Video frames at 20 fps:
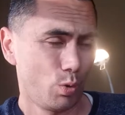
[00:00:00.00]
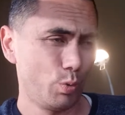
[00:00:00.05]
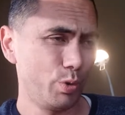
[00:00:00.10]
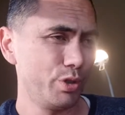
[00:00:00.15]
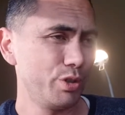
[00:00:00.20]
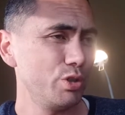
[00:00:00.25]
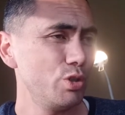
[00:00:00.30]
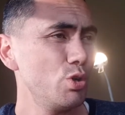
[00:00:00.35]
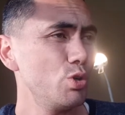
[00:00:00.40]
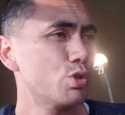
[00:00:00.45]

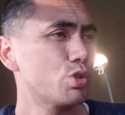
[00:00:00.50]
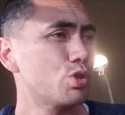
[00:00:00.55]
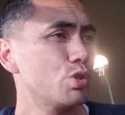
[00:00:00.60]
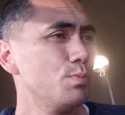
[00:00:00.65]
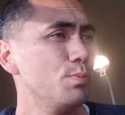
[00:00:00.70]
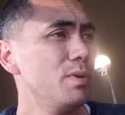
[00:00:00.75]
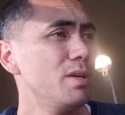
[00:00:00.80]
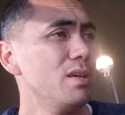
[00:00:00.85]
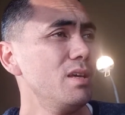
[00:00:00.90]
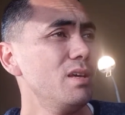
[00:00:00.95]
What used
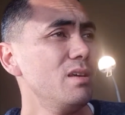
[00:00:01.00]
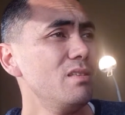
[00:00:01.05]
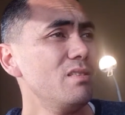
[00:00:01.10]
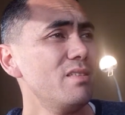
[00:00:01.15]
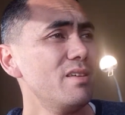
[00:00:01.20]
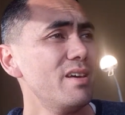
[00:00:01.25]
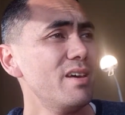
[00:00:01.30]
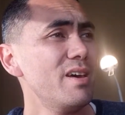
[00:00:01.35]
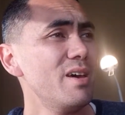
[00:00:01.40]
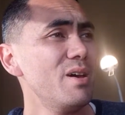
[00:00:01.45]
to be
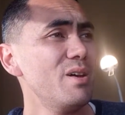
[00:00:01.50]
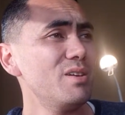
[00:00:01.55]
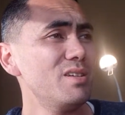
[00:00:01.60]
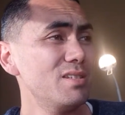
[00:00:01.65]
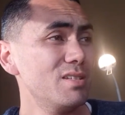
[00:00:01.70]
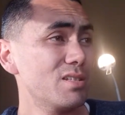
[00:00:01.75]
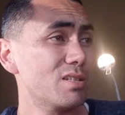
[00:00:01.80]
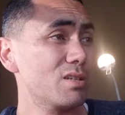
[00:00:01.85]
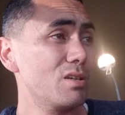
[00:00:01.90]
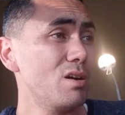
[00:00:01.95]
there
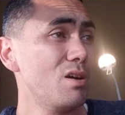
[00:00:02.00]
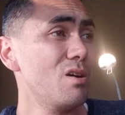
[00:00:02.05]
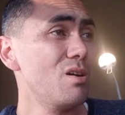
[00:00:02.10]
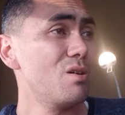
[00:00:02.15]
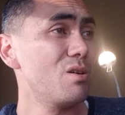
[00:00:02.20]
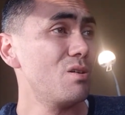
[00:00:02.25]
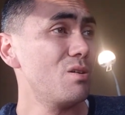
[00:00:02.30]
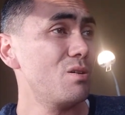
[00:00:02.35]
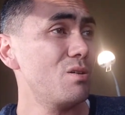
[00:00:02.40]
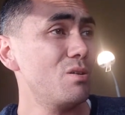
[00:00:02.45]
is
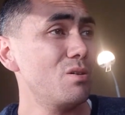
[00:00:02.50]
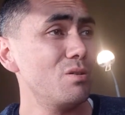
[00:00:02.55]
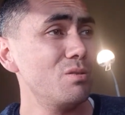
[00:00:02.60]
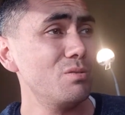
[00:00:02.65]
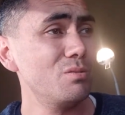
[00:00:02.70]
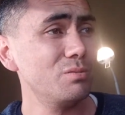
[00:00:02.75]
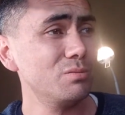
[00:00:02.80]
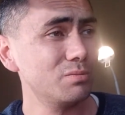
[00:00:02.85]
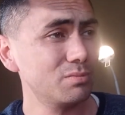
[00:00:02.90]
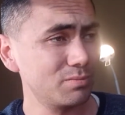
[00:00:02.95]

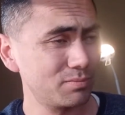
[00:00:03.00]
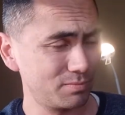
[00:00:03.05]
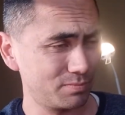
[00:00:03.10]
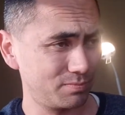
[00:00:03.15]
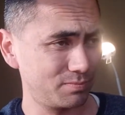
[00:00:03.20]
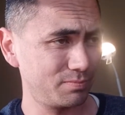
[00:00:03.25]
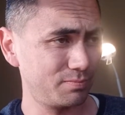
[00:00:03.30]
gone.